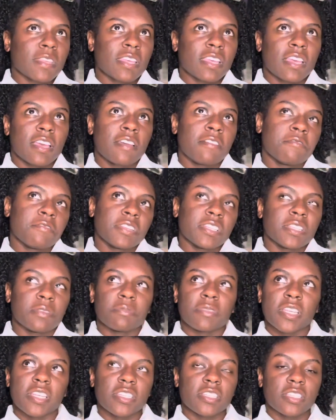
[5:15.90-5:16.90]
every
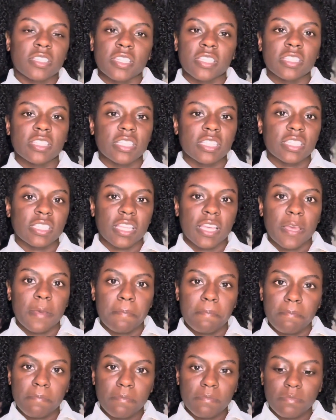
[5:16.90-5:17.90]
temptation is the
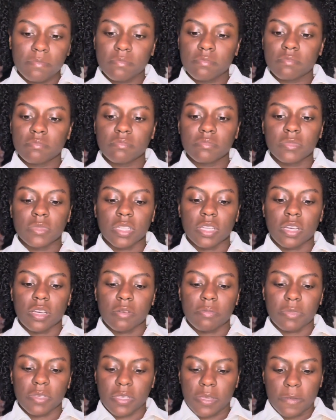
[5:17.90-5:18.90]
same.
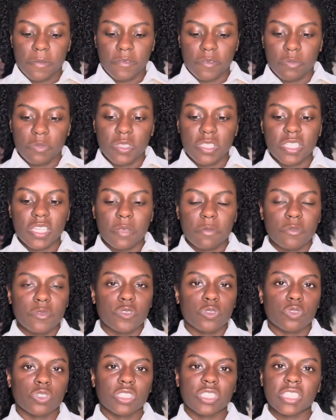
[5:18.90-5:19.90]
It comes from the same
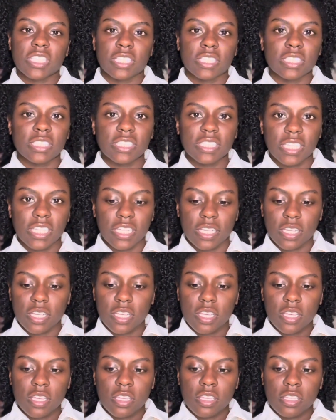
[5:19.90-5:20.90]
source, and it's sin.
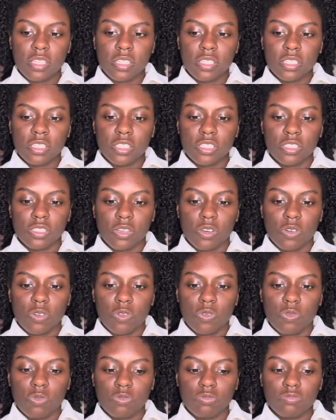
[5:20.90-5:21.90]

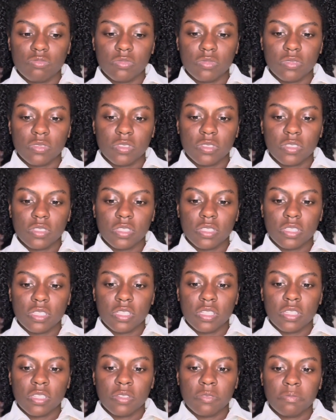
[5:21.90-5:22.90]
So,
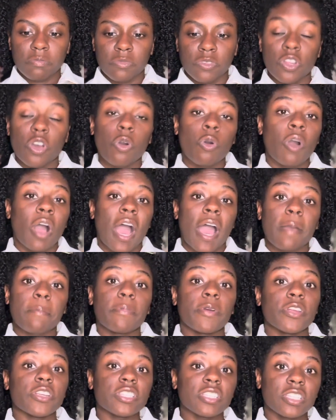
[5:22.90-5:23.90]
no, I
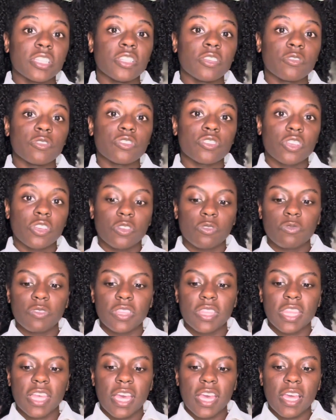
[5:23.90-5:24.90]
personally don't struggle
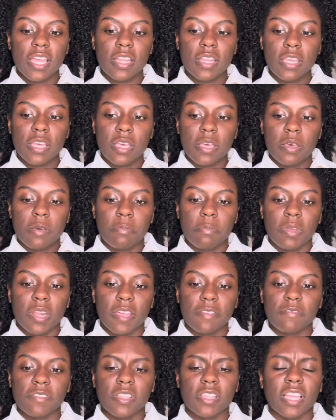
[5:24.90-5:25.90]
with that, but I
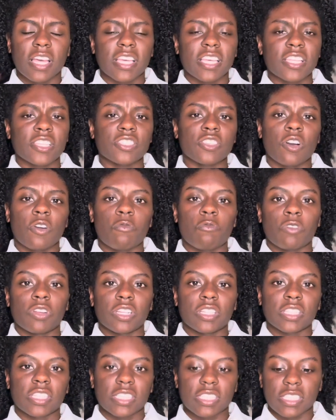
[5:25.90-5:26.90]
feel like it's all one
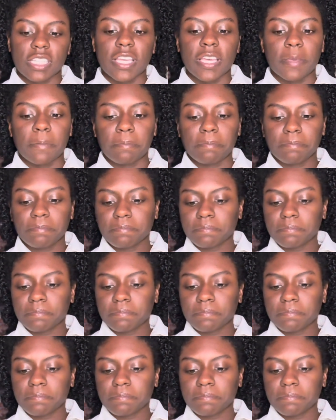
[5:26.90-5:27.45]
and the same.